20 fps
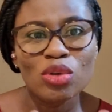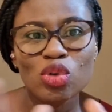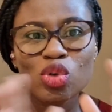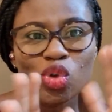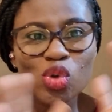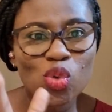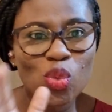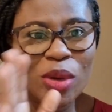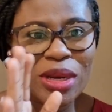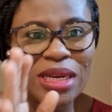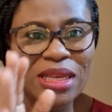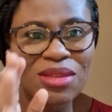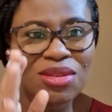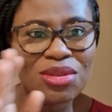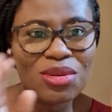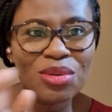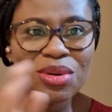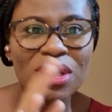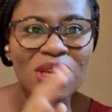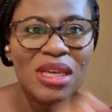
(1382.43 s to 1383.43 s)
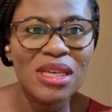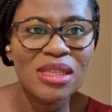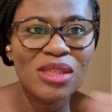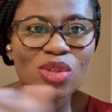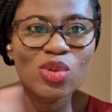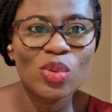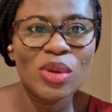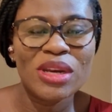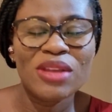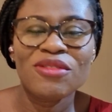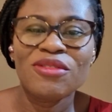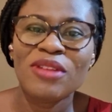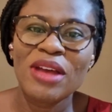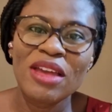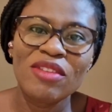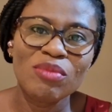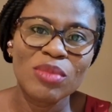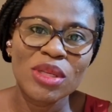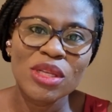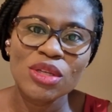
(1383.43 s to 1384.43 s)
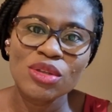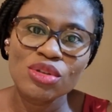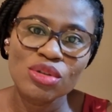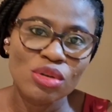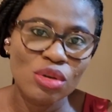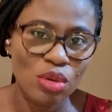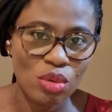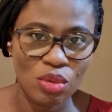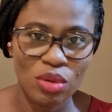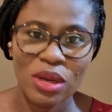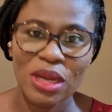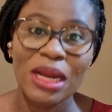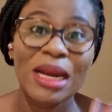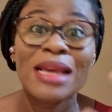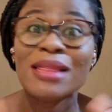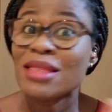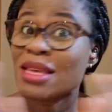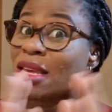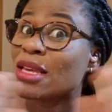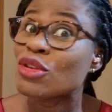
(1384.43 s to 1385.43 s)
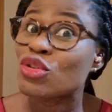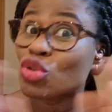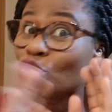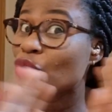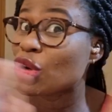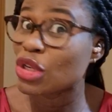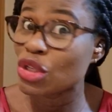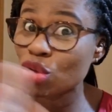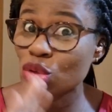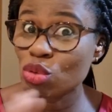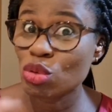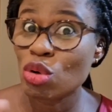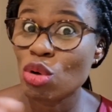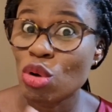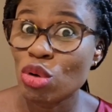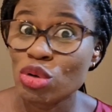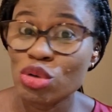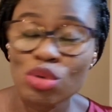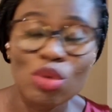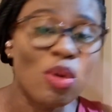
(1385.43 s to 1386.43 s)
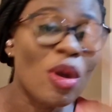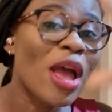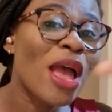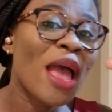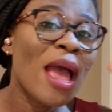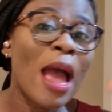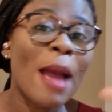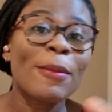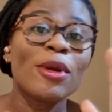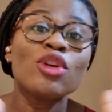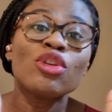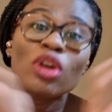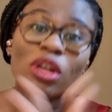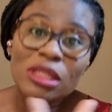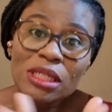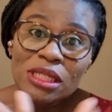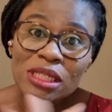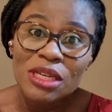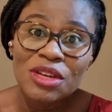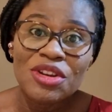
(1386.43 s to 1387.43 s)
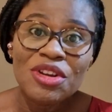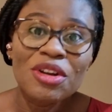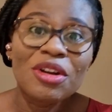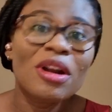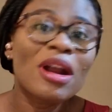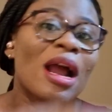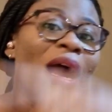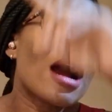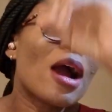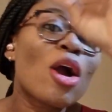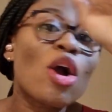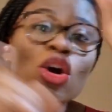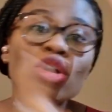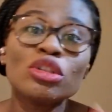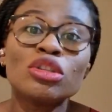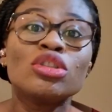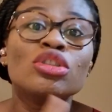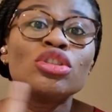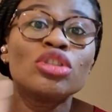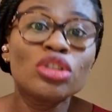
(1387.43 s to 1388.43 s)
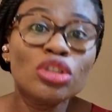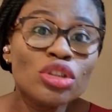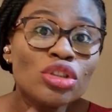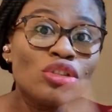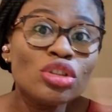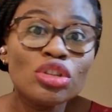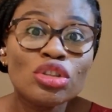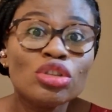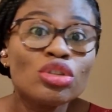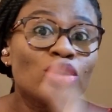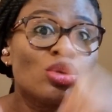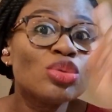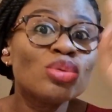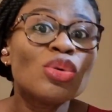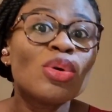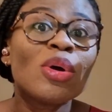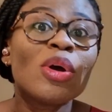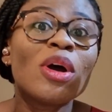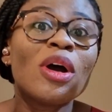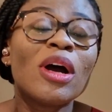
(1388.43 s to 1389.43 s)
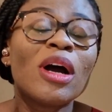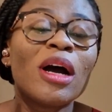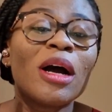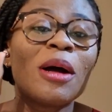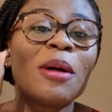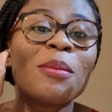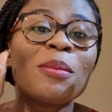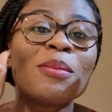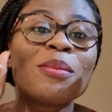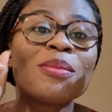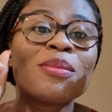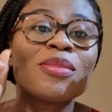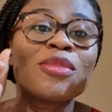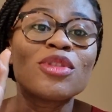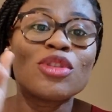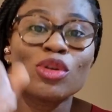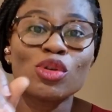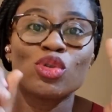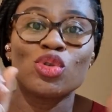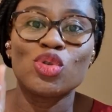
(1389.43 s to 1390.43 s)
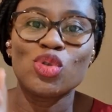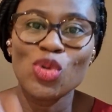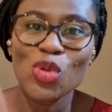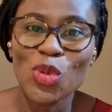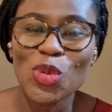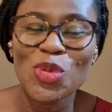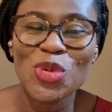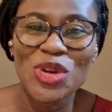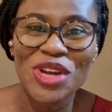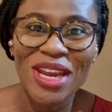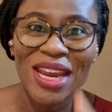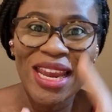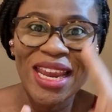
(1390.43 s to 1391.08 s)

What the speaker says: 25 minutes long, and I think it's already too long. So I'm going to cut it here and continue the story